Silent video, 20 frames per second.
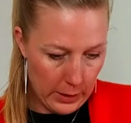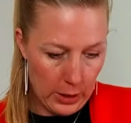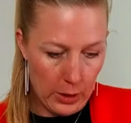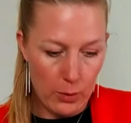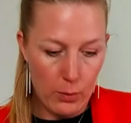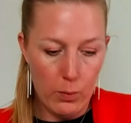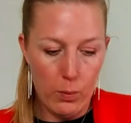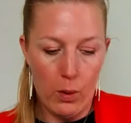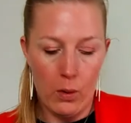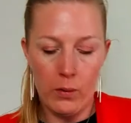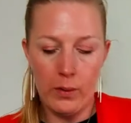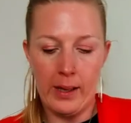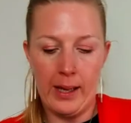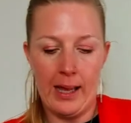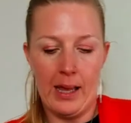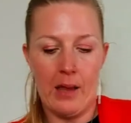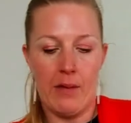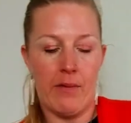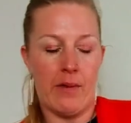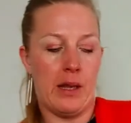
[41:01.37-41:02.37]
You won't
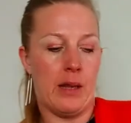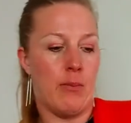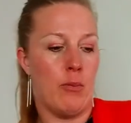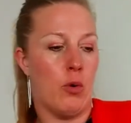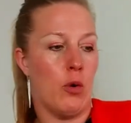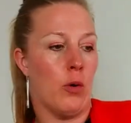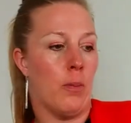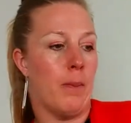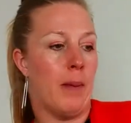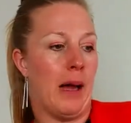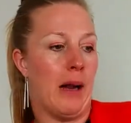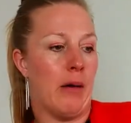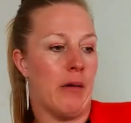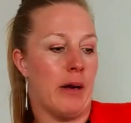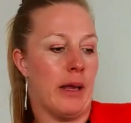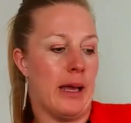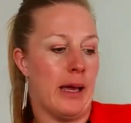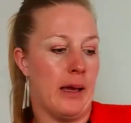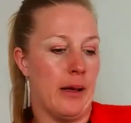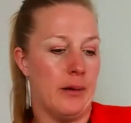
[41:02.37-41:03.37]
have any more
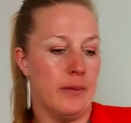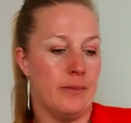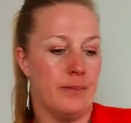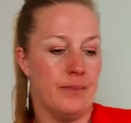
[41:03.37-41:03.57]
barrier